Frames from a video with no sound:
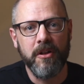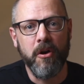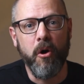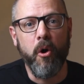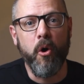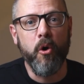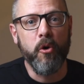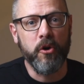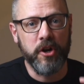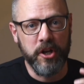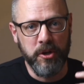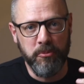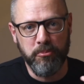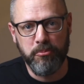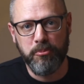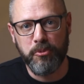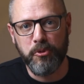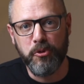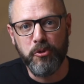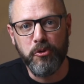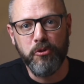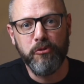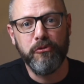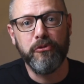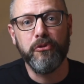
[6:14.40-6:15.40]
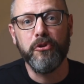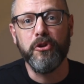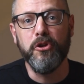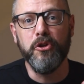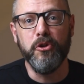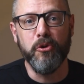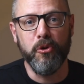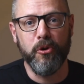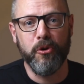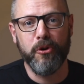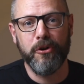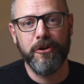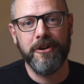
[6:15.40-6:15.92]
or improve
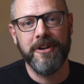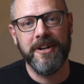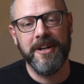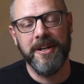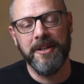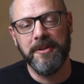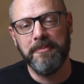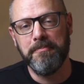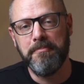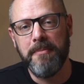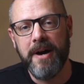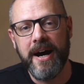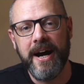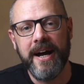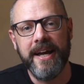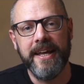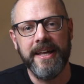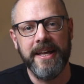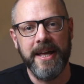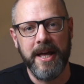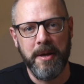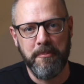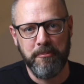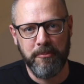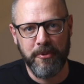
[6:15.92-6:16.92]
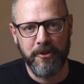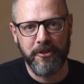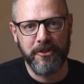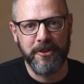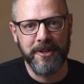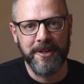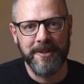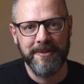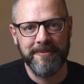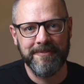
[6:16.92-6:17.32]
your and my empathy.